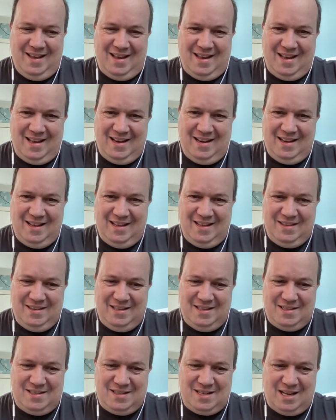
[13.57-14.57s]
And uh,
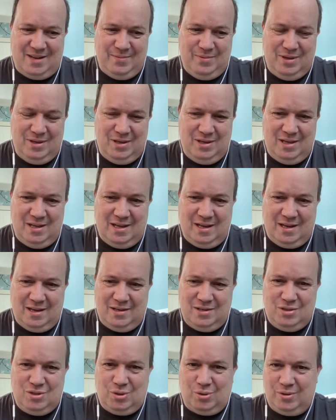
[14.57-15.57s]
this time we
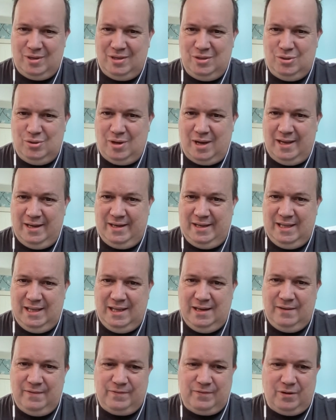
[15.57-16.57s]
are talking to
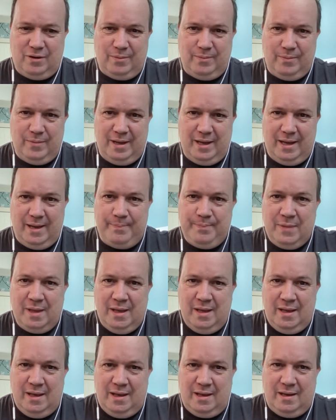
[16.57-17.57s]
Eileen from uh,
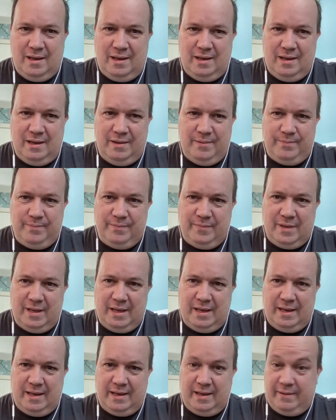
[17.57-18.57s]
um,
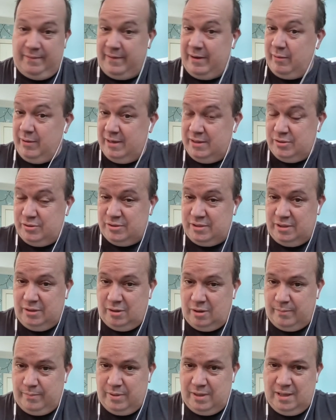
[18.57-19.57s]
a, very interesting
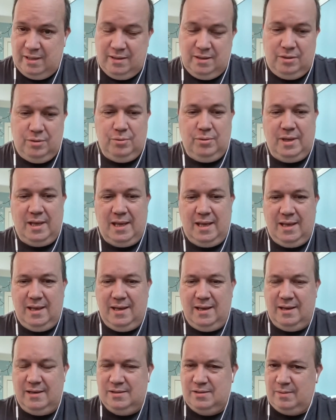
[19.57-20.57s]
company in the
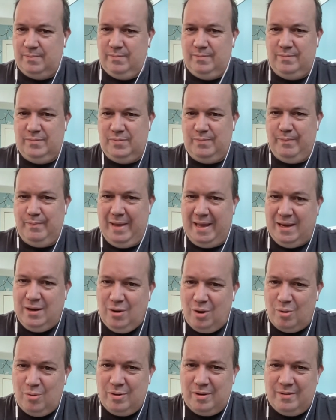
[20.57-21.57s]
UK. Uh, some may
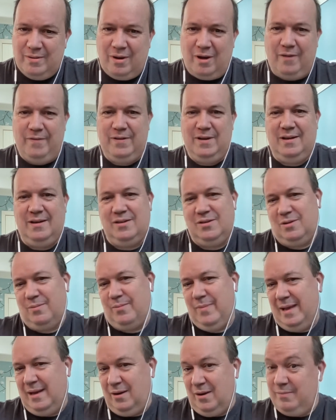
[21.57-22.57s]
know of it,
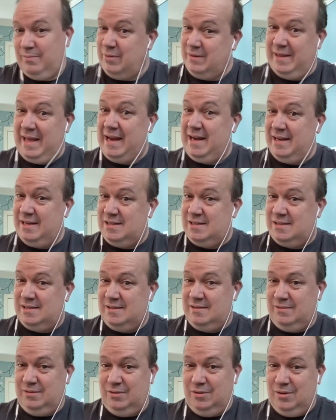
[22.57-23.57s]
some may not. But that
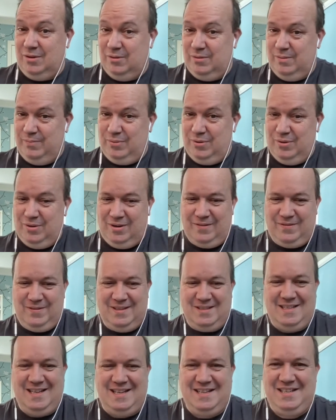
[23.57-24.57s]
is, you know, the beauty of
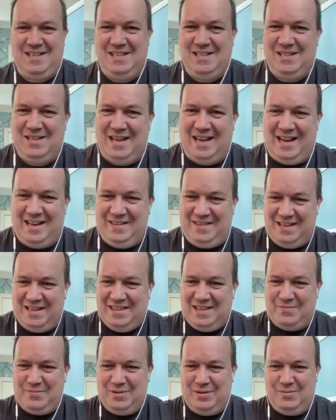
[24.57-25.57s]
this session is I
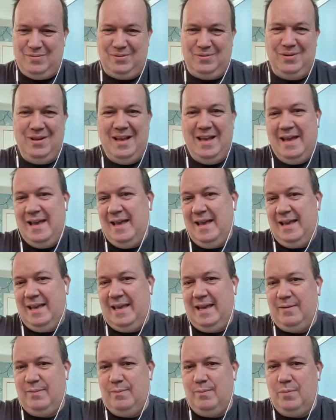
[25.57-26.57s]
think that we will
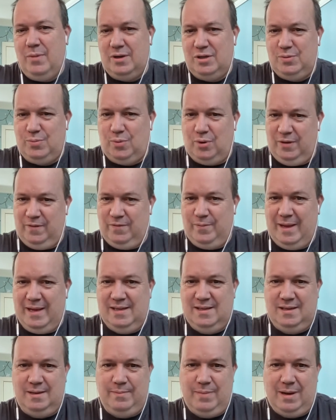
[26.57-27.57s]
get much more
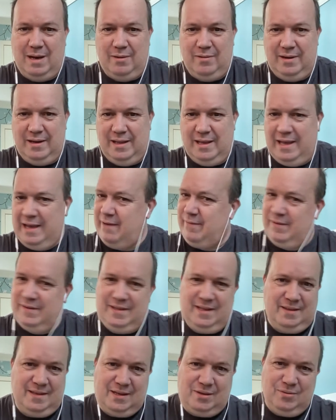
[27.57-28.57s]
information about
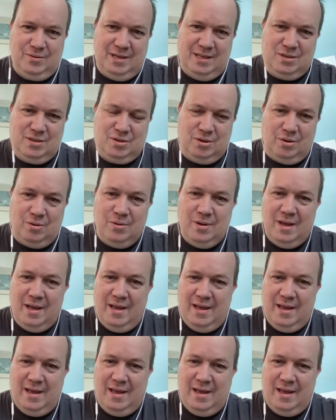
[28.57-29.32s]
everything that you need to know.